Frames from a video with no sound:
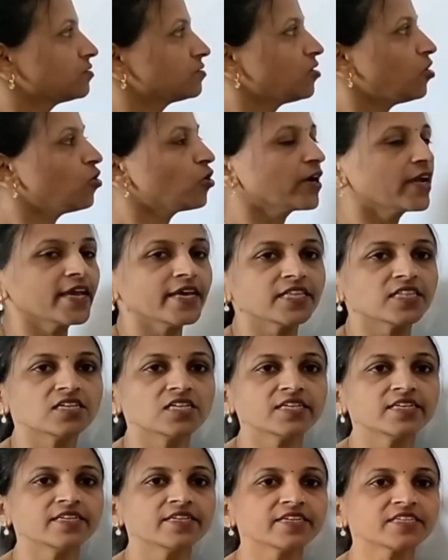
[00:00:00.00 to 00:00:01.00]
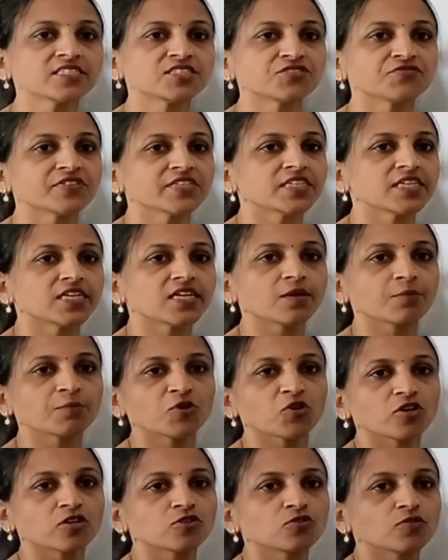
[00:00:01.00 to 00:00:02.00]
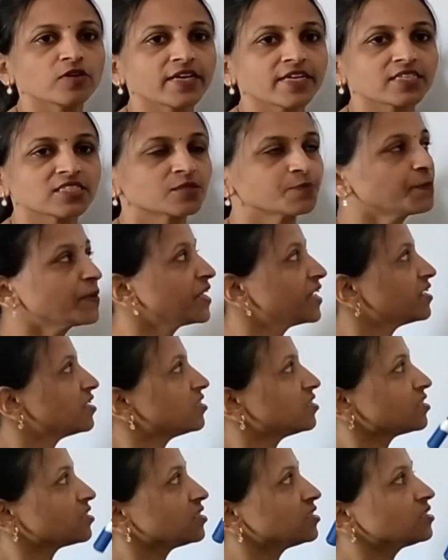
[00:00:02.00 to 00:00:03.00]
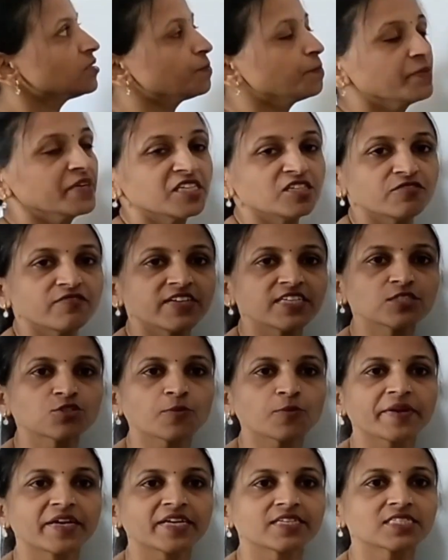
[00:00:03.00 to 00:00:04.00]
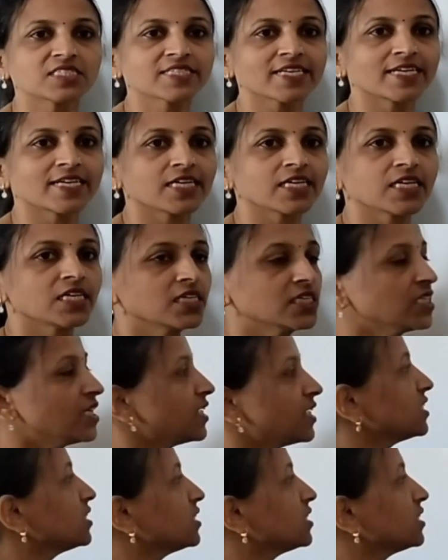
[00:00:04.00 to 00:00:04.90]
Okay, the next one that I am going to explain under this bitwise operators category, that is